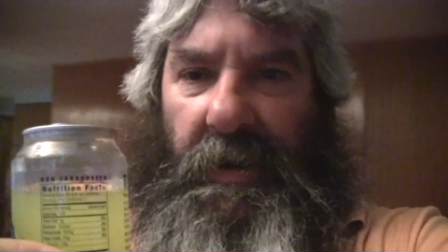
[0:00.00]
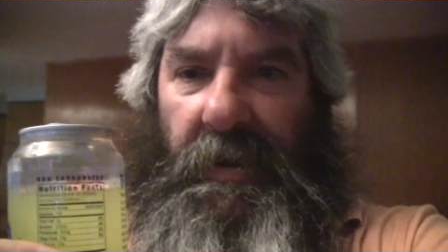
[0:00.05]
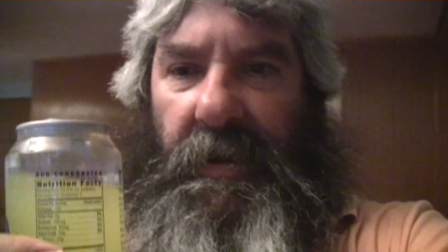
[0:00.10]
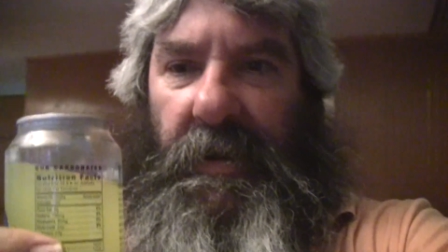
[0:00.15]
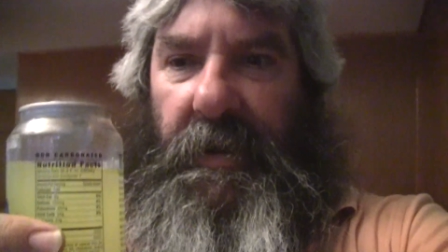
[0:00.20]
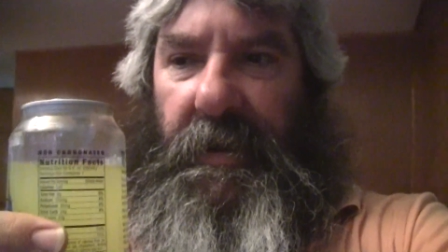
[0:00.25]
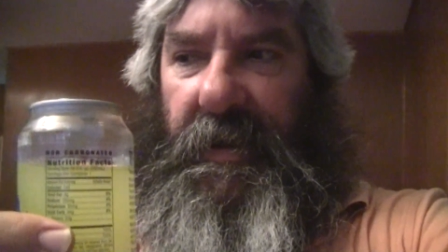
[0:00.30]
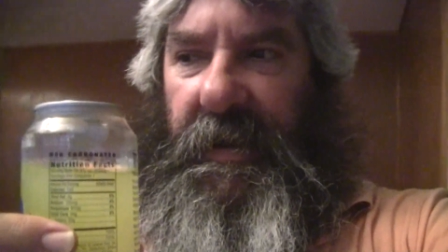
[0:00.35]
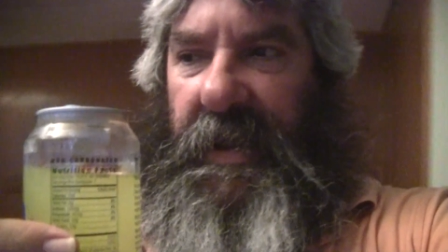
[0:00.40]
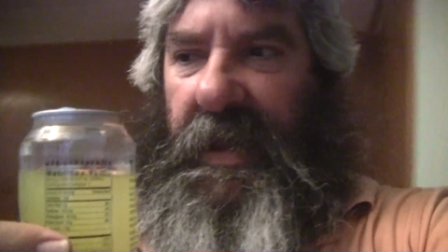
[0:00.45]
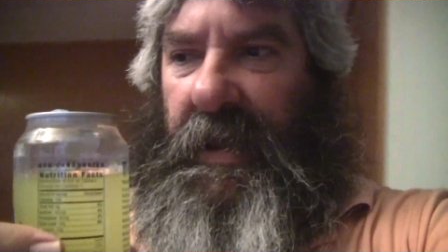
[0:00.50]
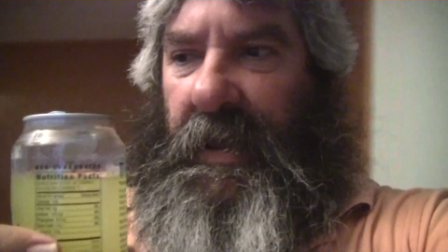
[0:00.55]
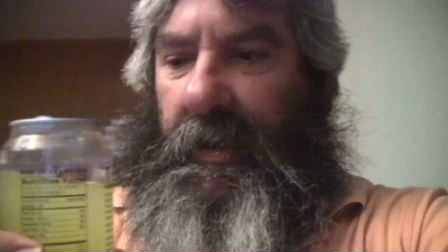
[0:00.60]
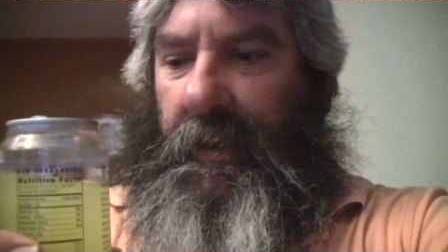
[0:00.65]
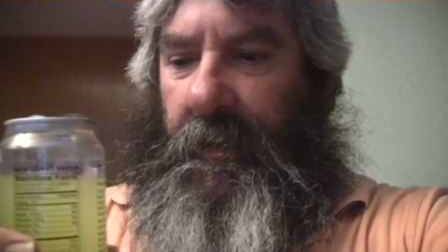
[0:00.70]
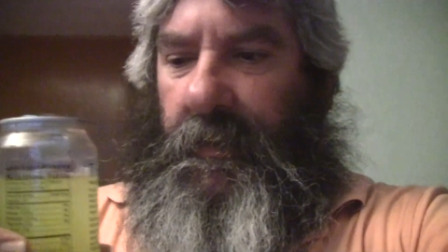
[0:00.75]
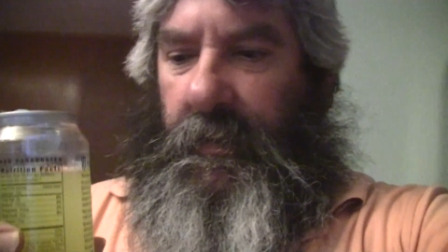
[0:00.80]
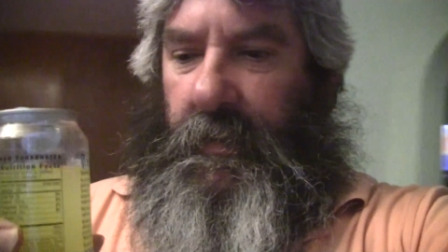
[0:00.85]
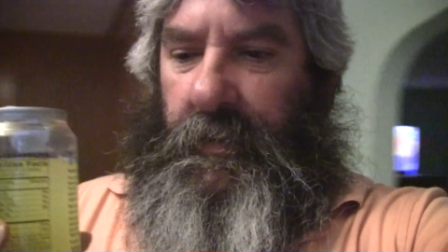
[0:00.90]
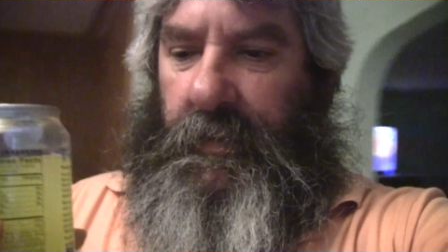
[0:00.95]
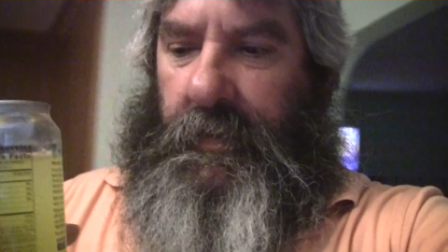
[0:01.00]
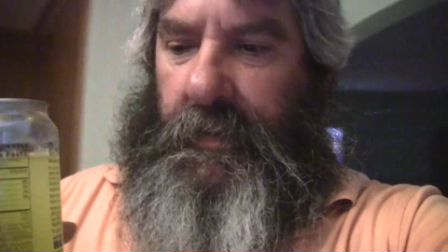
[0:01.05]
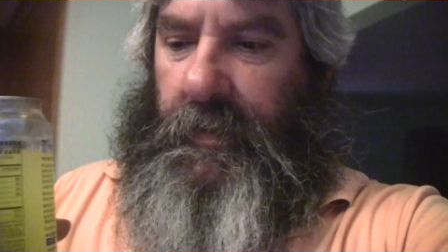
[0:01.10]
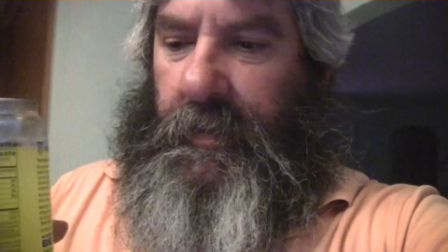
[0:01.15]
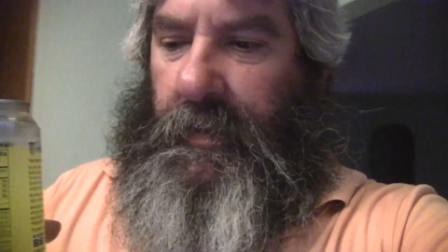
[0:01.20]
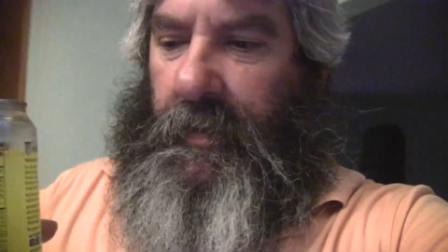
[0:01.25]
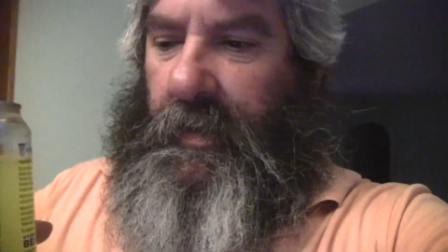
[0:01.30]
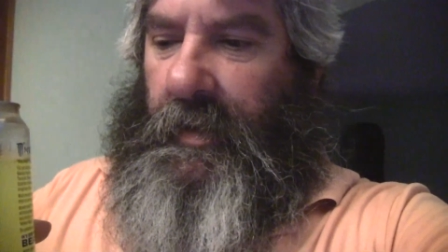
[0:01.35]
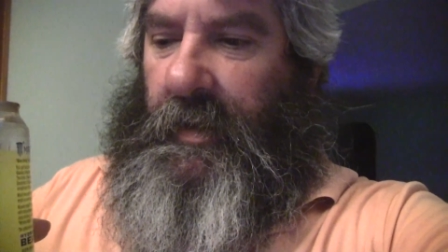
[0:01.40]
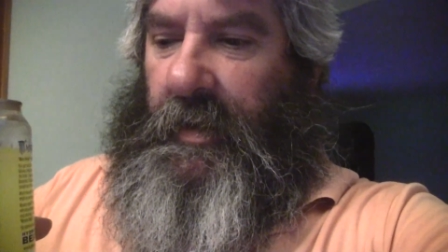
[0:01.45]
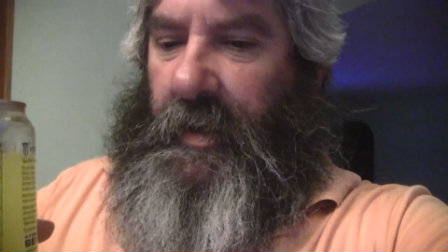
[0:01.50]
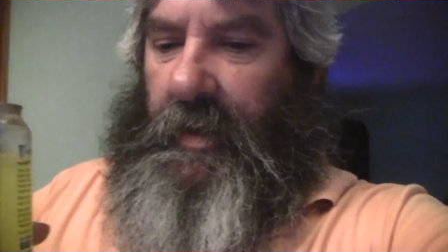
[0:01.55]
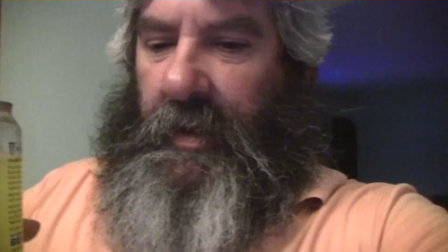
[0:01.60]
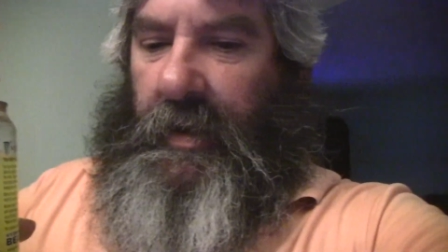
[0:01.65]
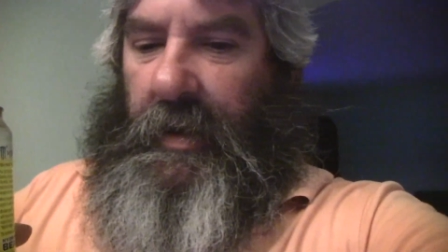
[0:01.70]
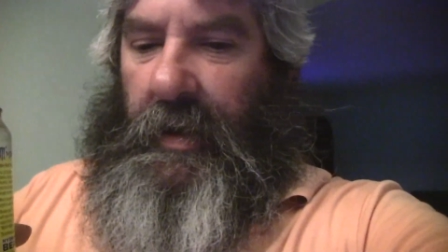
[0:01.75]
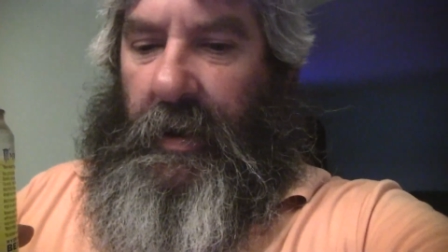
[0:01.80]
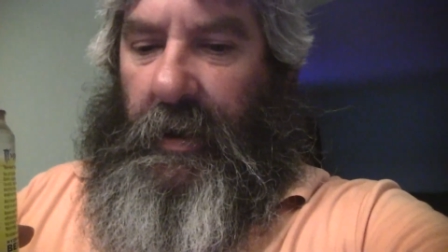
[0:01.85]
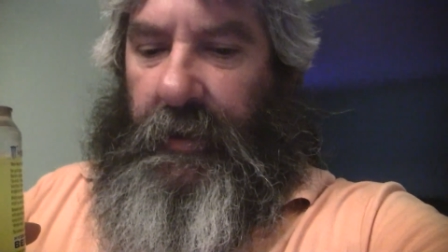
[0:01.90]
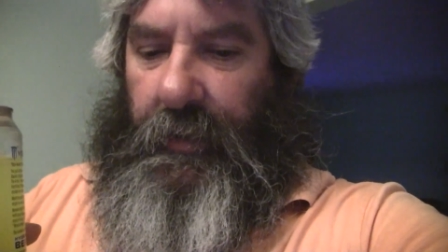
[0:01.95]
And they got
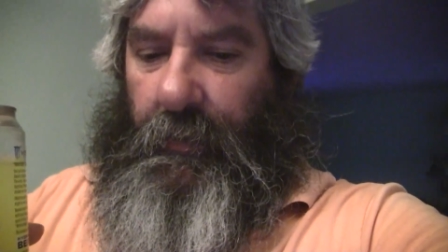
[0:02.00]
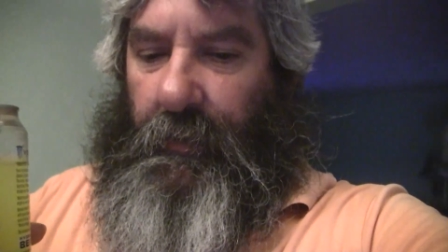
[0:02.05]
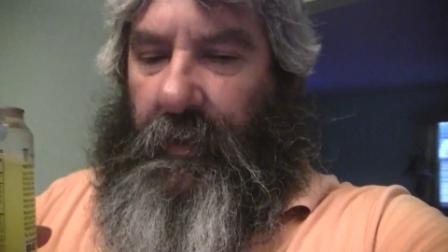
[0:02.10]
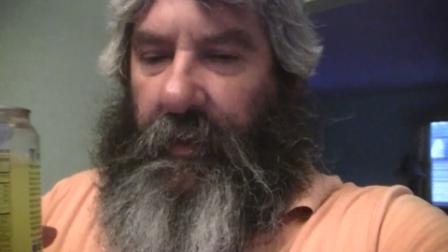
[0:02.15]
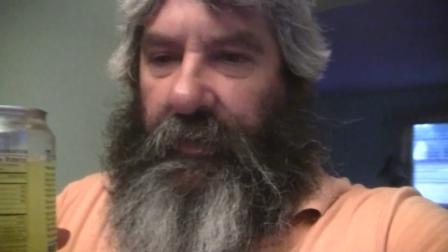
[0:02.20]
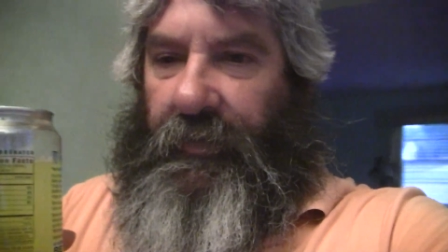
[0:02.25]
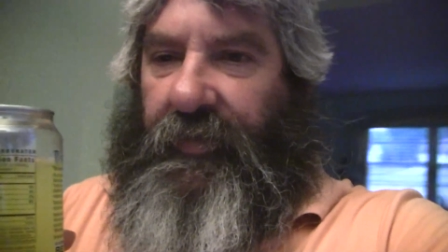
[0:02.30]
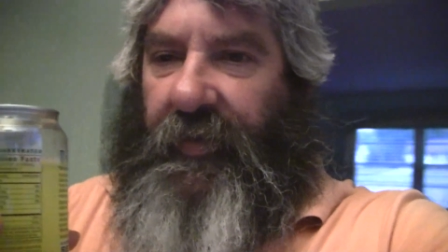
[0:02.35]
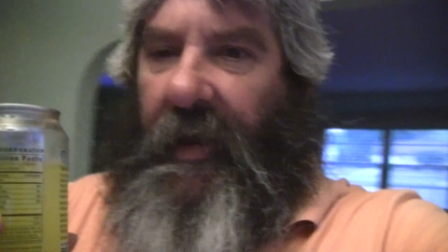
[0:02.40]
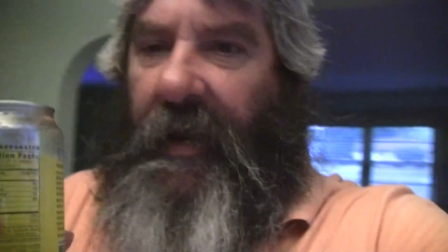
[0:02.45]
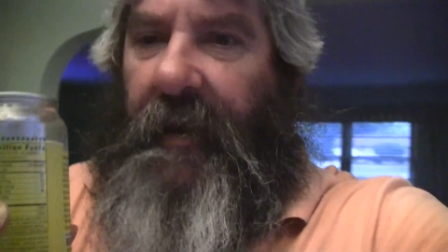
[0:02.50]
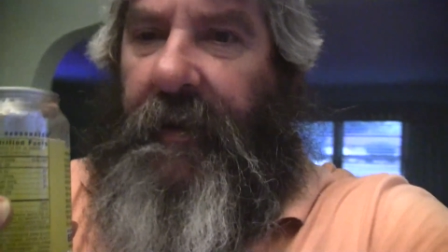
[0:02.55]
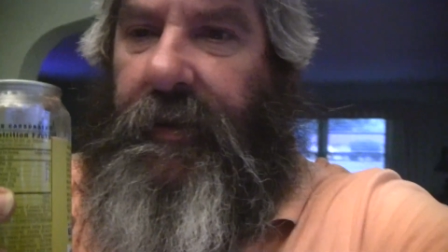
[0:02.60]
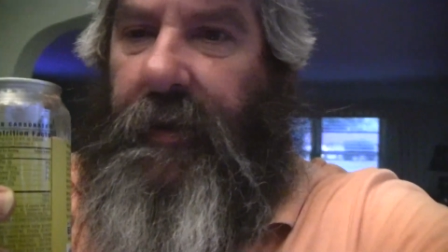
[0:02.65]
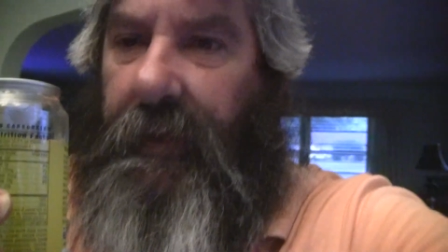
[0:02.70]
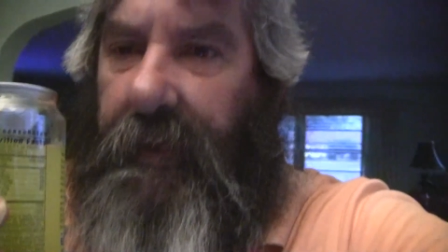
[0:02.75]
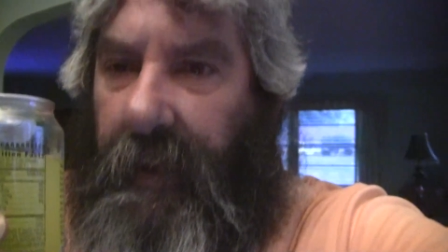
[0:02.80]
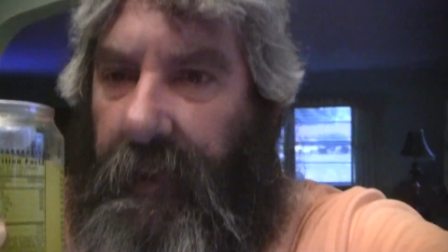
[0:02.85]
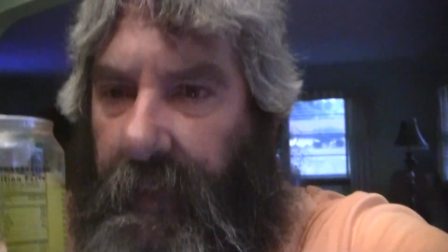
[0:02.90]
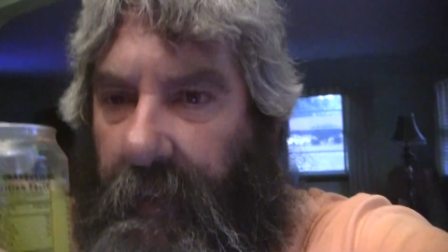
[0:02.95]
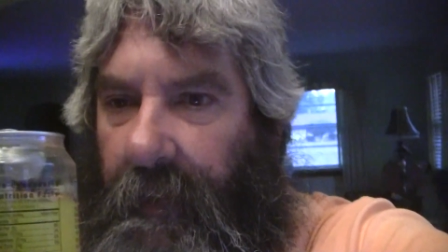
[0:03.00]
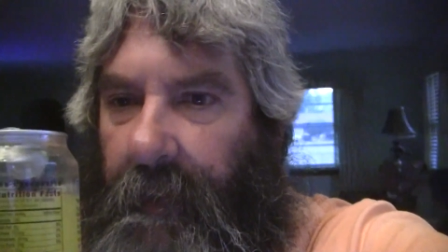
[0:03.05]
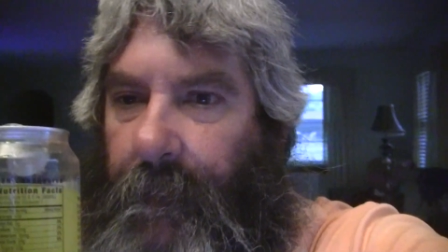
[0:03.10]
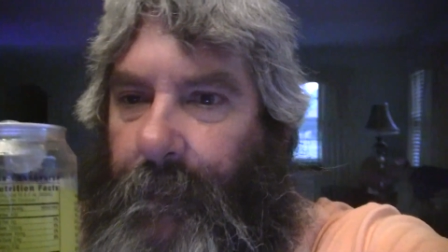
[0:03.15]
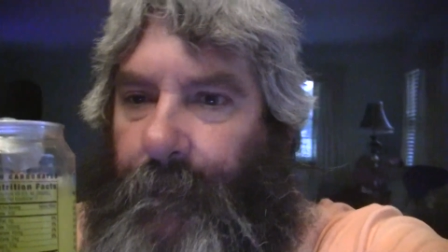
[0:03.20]
other ones that you can